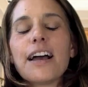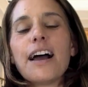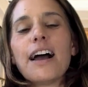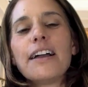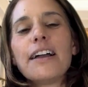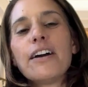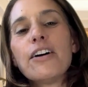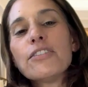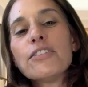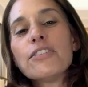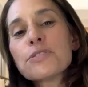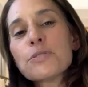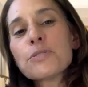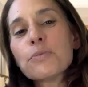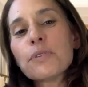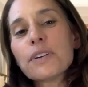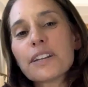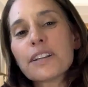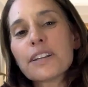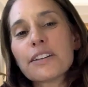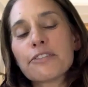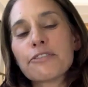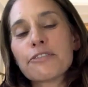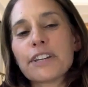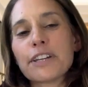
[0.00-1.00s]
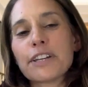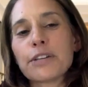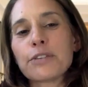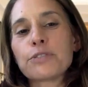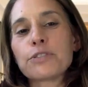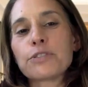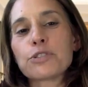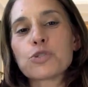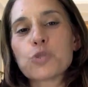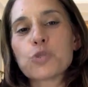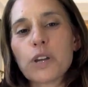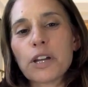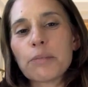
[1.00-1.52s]
I also want to invite you
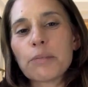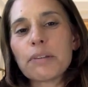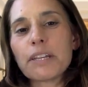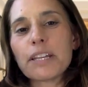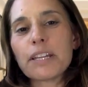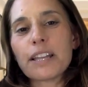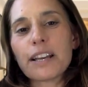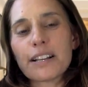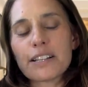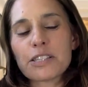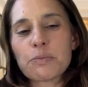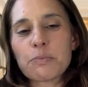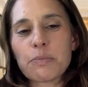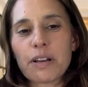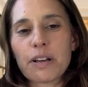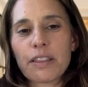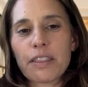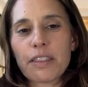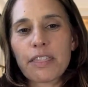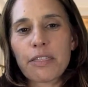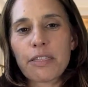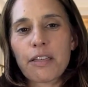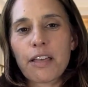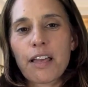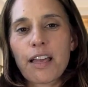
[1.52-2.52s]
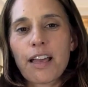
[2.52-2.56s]
to join me next month,